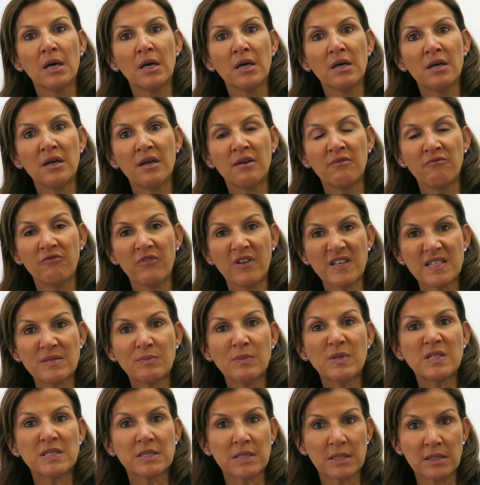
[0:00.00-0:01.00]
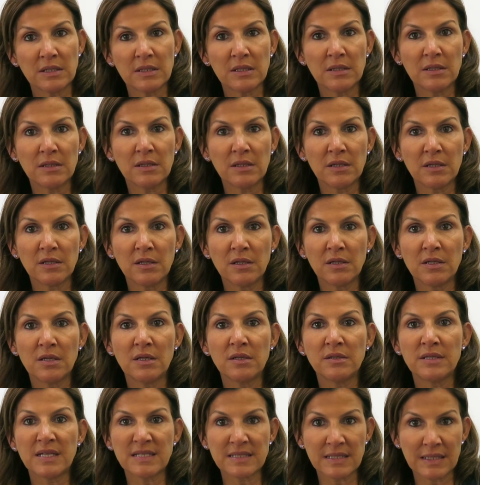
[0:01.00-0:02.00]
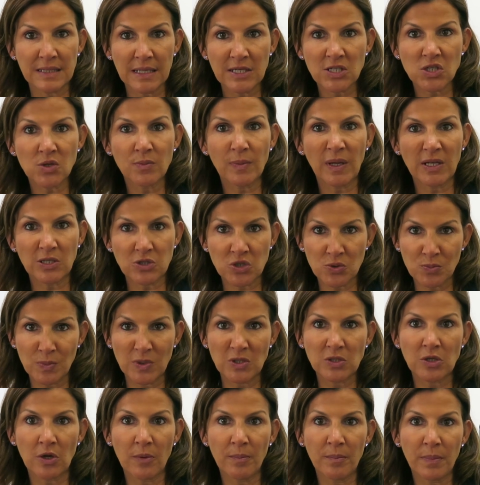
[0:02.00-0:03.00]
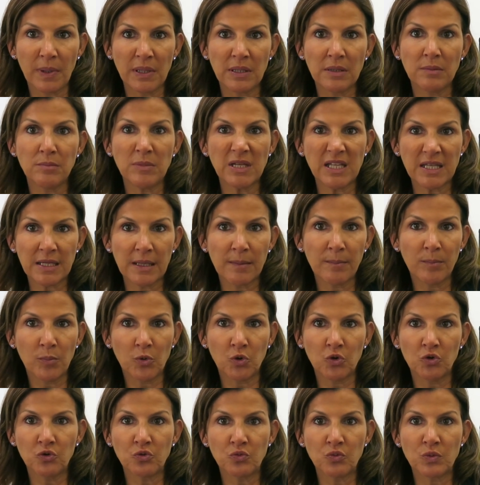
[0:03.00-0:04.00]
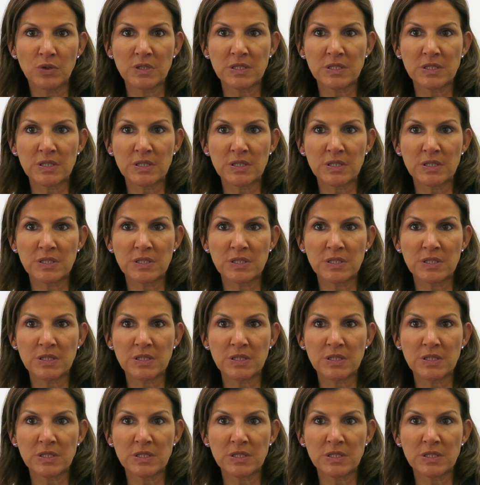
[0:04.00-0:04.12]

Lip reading: investment in a destination management company, Meeting Point.